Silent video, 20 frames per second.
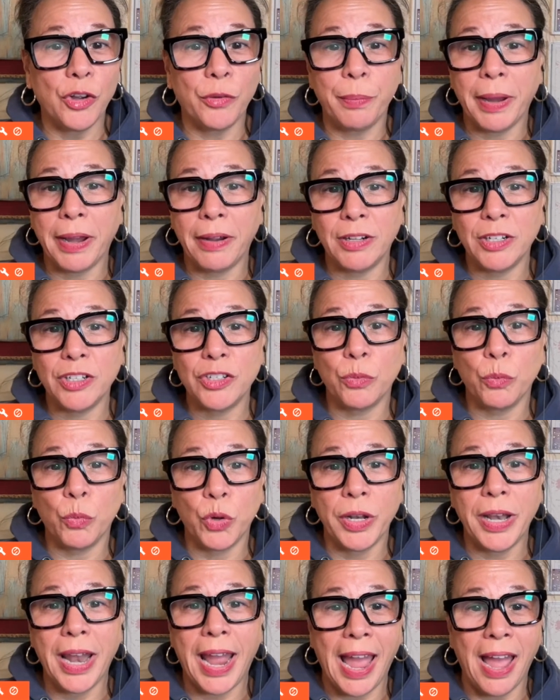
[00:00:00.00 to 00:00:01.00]
your parents
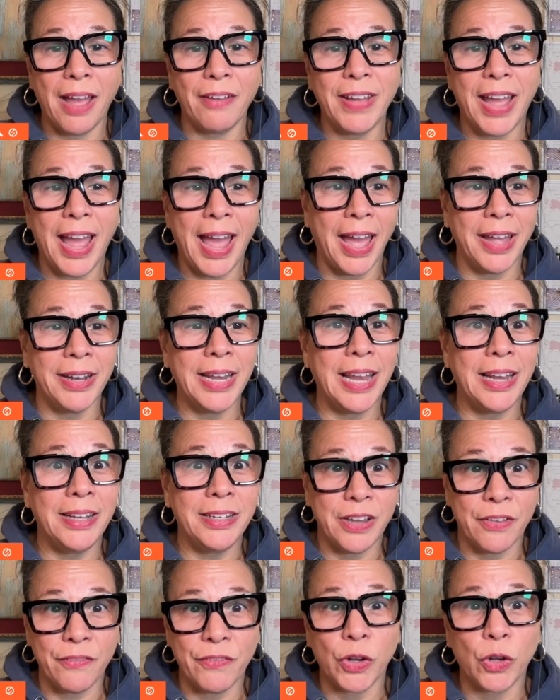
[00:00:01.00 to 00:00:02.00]
would have had a
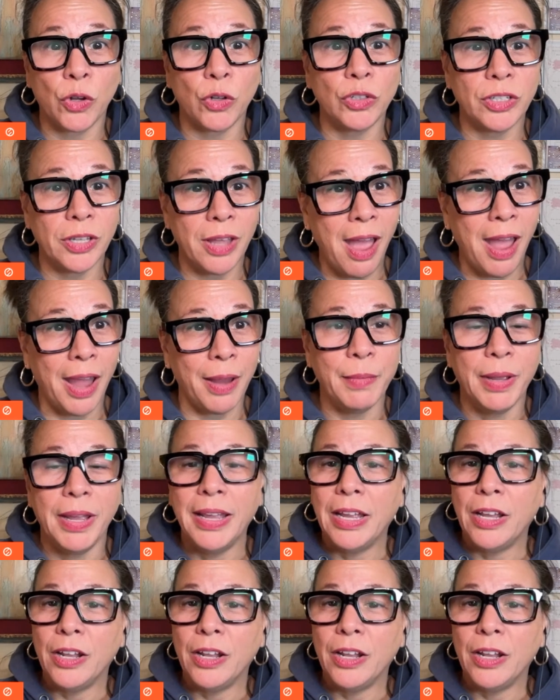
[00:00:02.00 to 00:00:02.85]
difficult time.